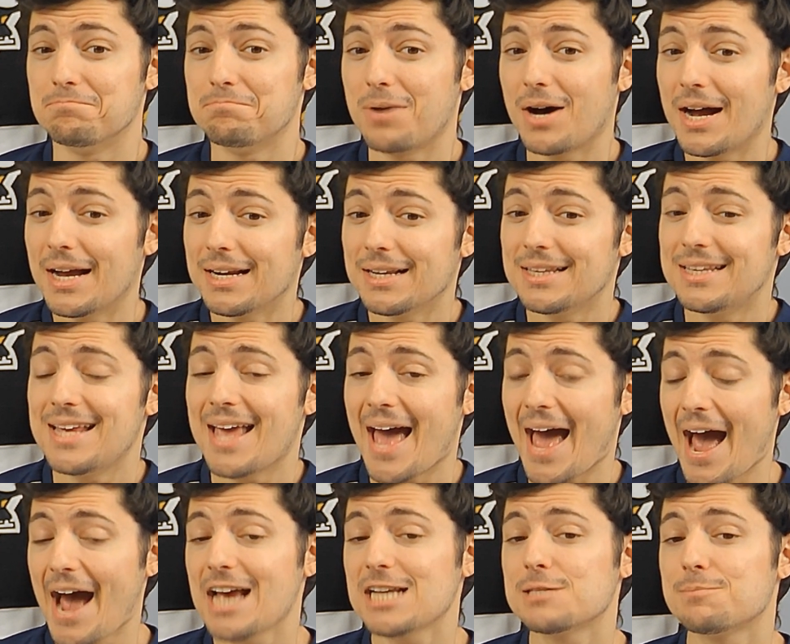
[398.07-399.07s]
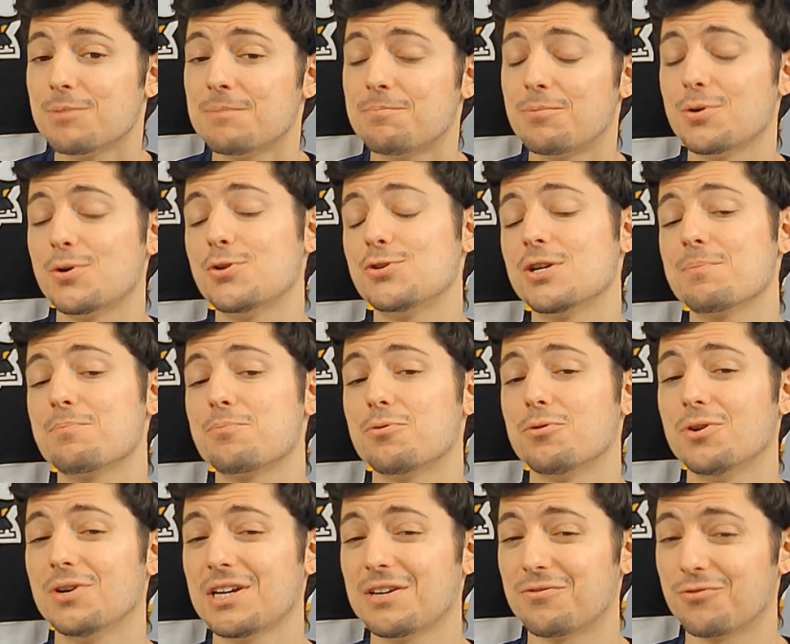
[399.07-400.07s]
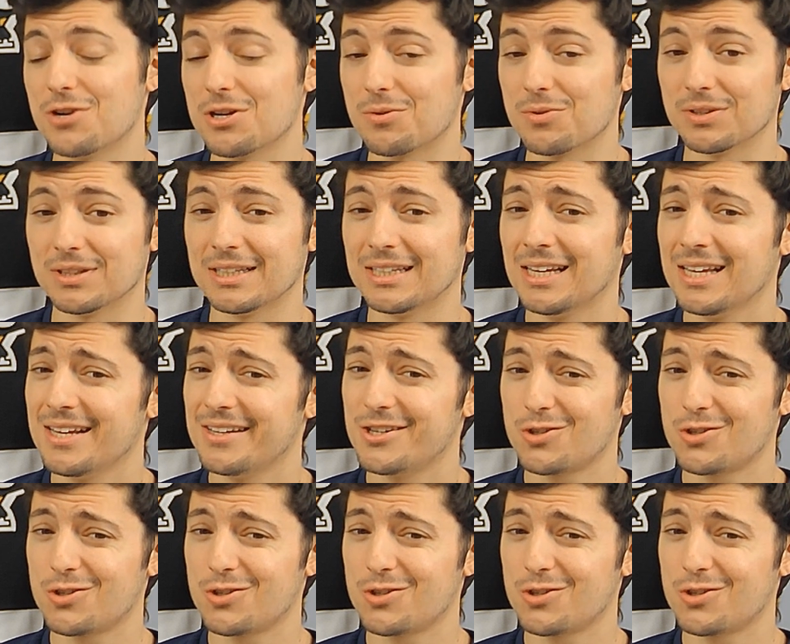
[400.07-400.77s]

but he has been producing pretty frequently.